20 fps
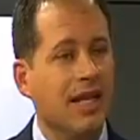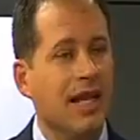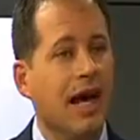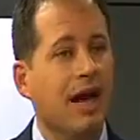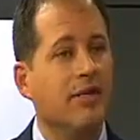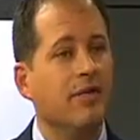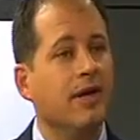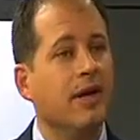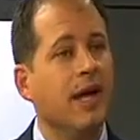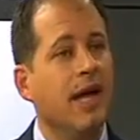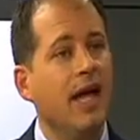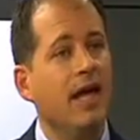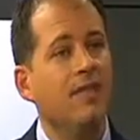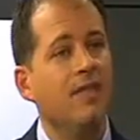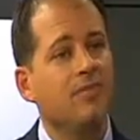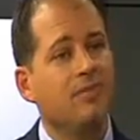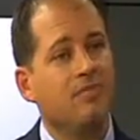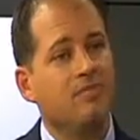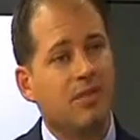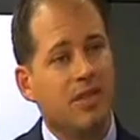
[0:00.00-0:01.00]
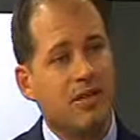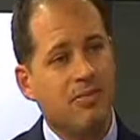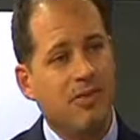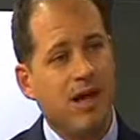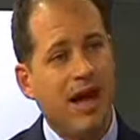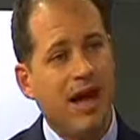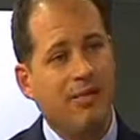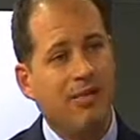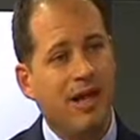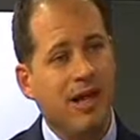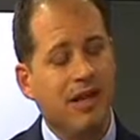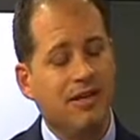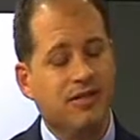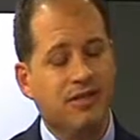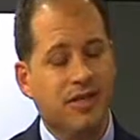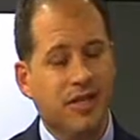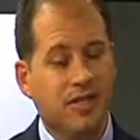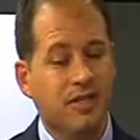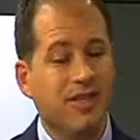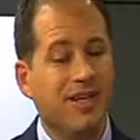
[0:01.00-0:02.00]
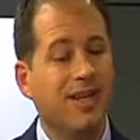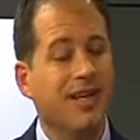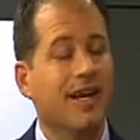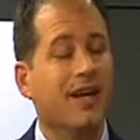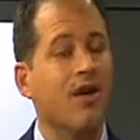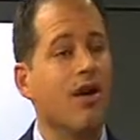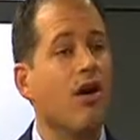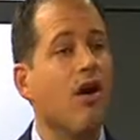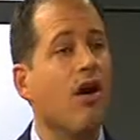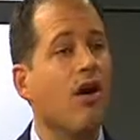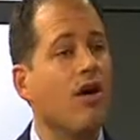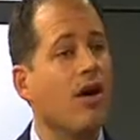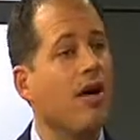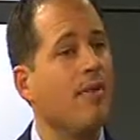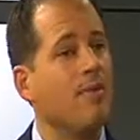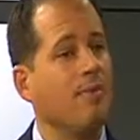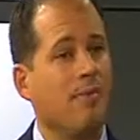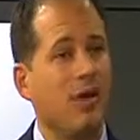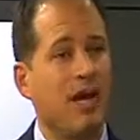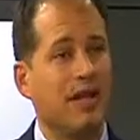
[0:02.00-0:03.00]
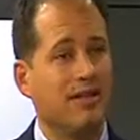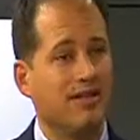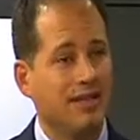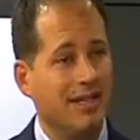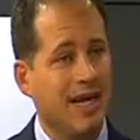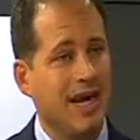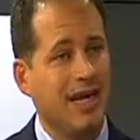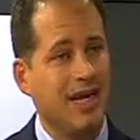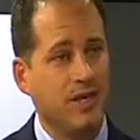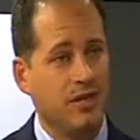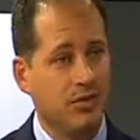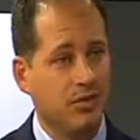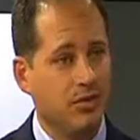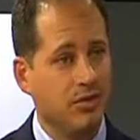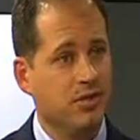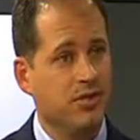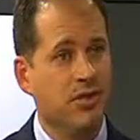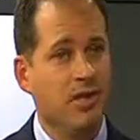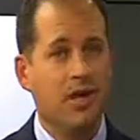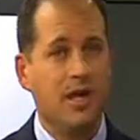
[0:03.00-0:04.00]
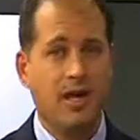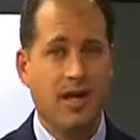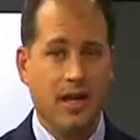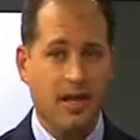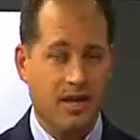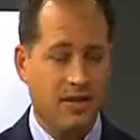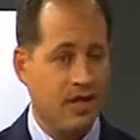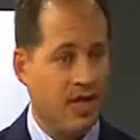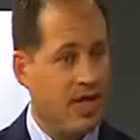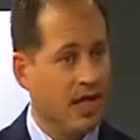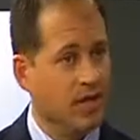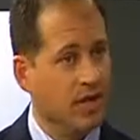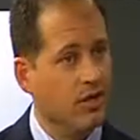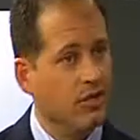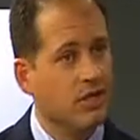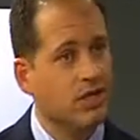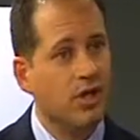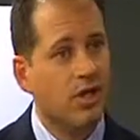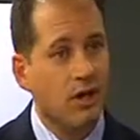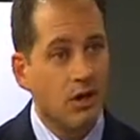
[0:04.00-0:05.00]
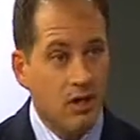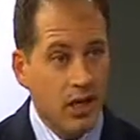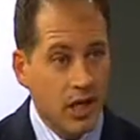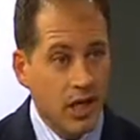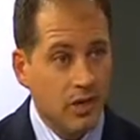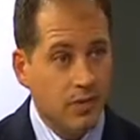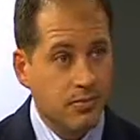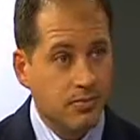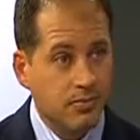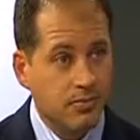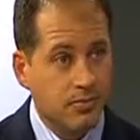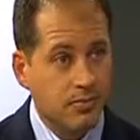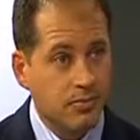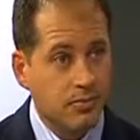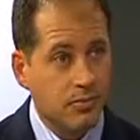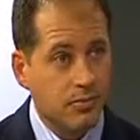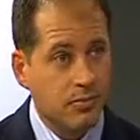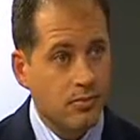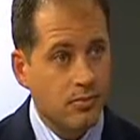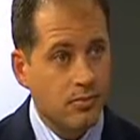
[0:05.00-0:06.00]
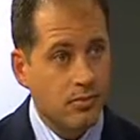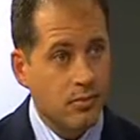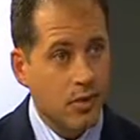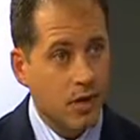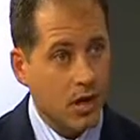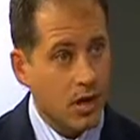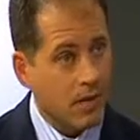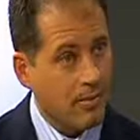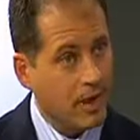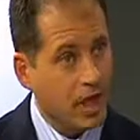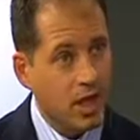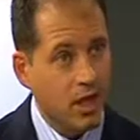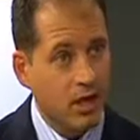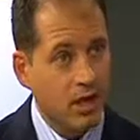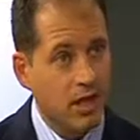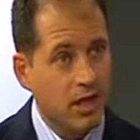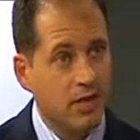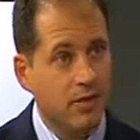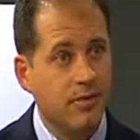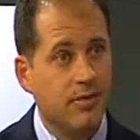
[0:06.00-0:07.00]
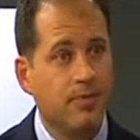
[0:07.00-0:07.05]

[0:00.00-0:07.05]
doubt. And but the bottom line is this: it all comes back to diagnosis. Get diagnosed early, come in early,